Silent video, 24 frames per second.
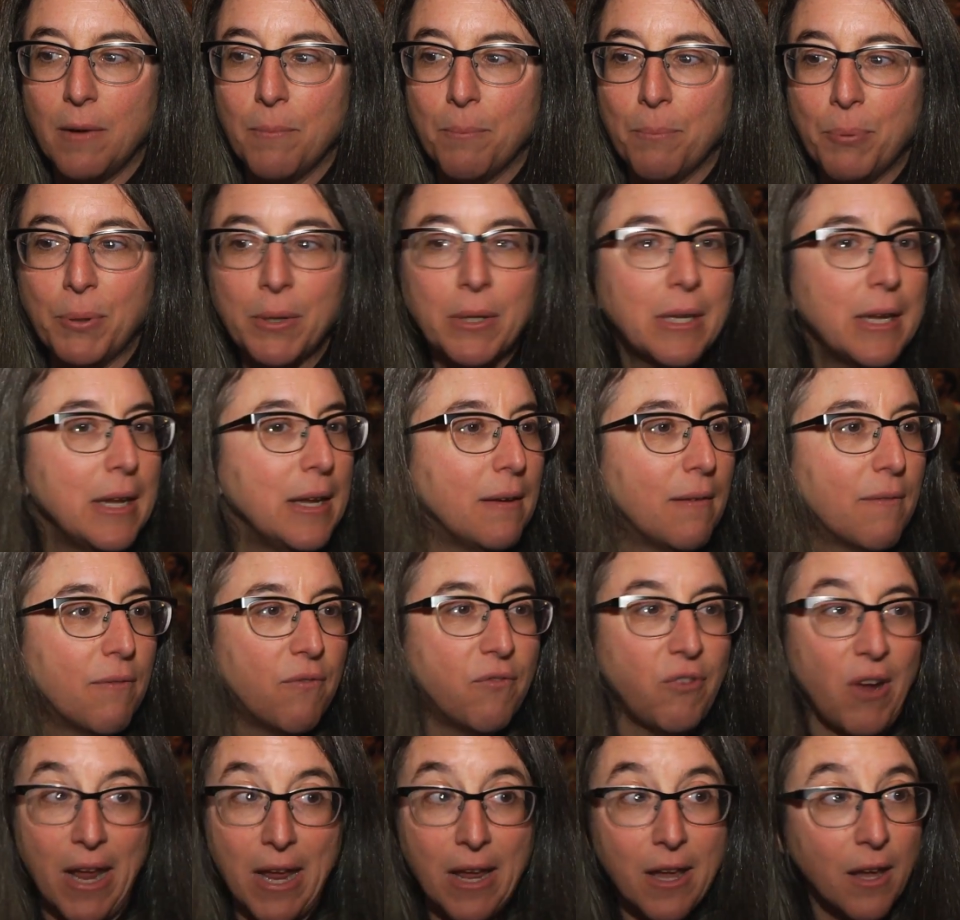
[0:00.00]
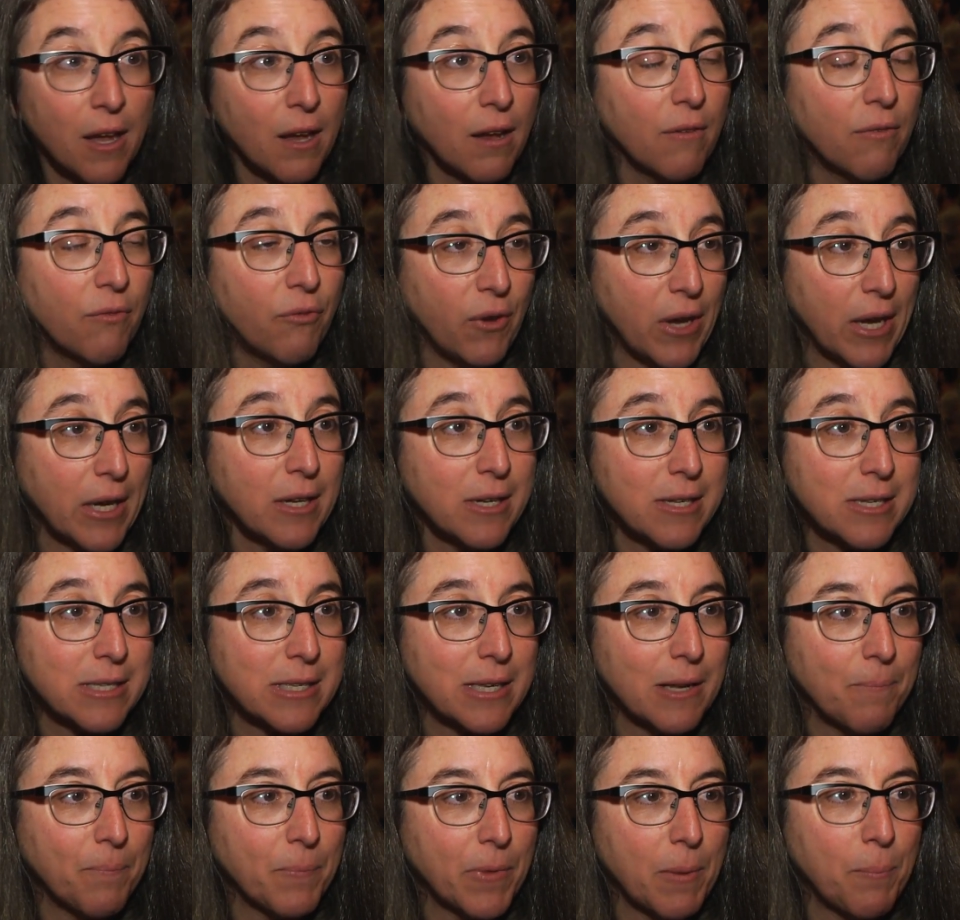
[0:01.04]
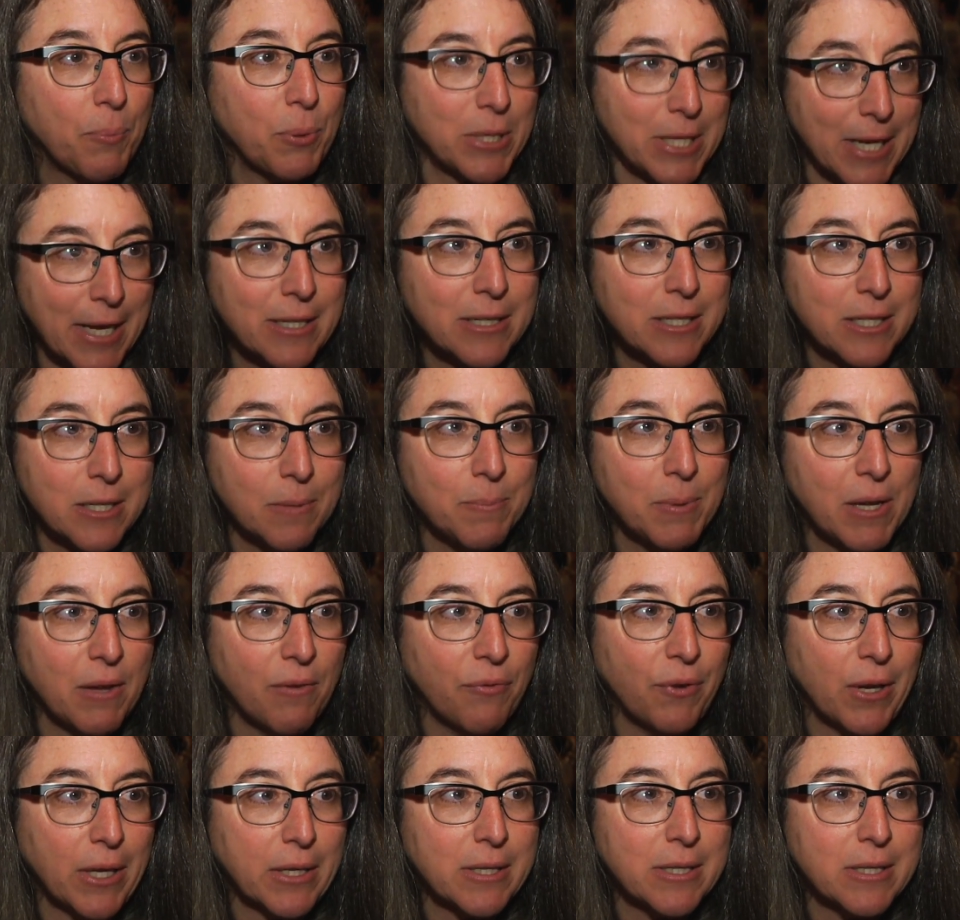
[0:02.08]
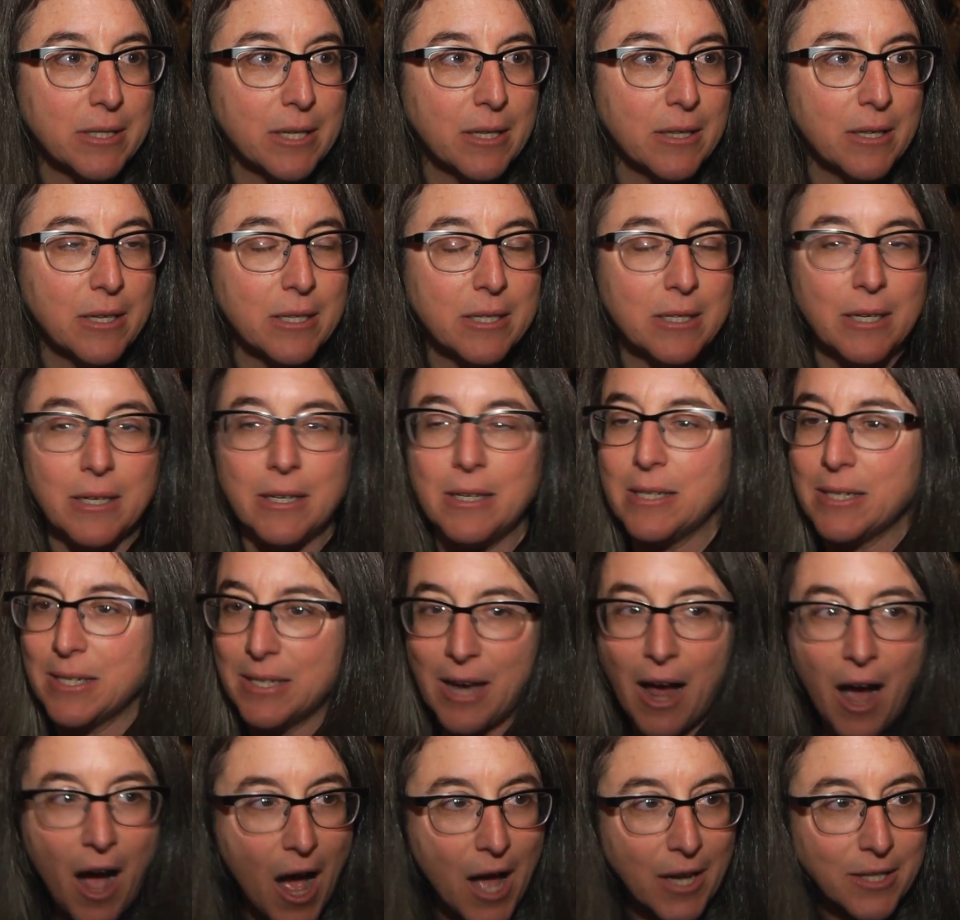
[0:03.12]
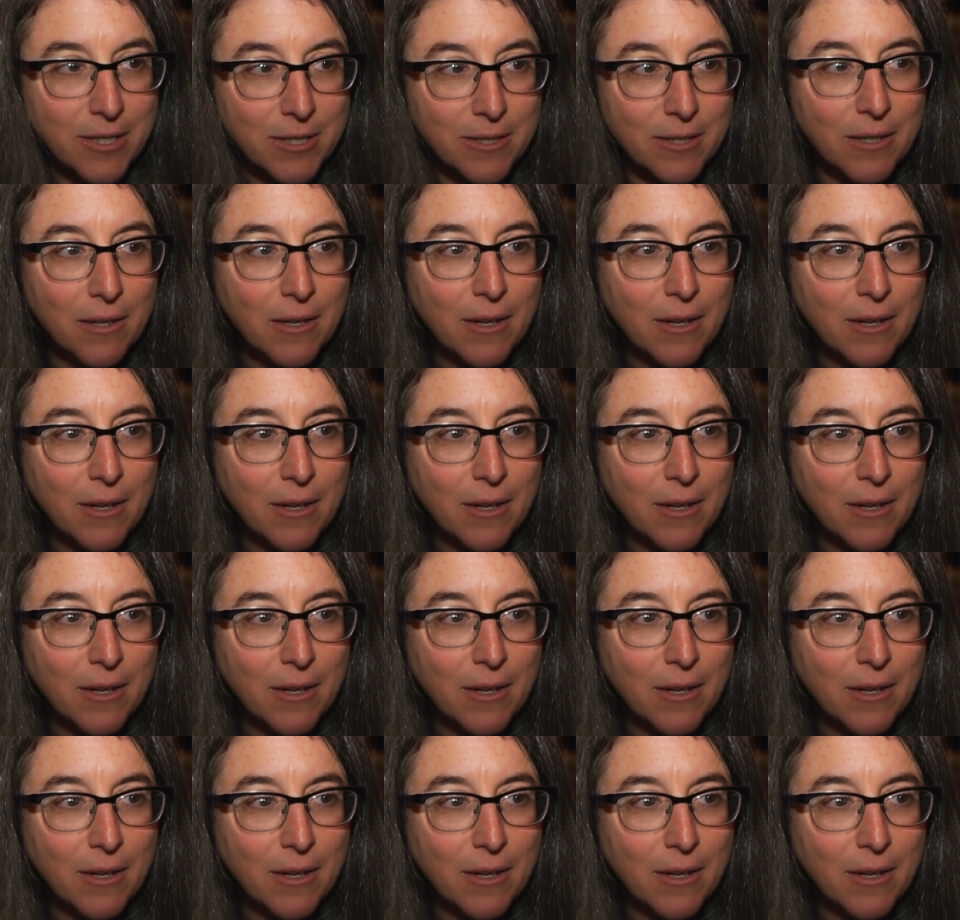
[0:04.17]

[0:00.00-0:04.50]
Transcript: complete fake fix, pretends to be a fix to this and is not.